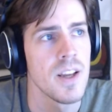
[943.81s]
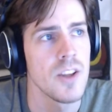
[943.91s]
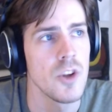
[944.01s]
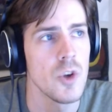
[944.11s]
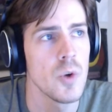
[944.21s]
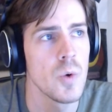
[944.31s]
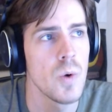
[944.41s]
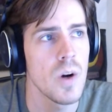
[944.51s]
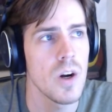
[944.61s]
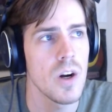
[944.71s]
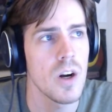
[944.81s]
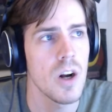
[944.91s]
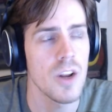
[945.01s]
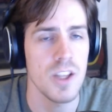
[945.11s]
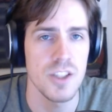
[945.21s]
you
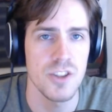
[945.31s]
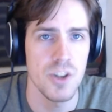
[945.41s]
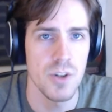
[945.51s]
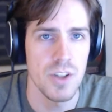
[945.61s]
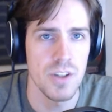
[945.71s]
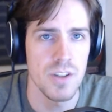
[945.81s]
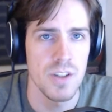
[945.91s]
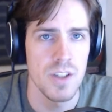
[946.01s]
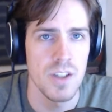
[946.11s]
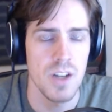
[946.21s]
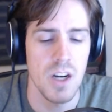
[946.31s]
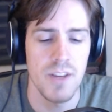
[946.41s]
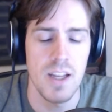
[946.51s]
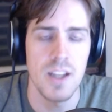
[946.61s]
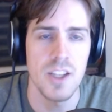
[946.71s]
are the custodian of
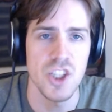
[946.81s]
a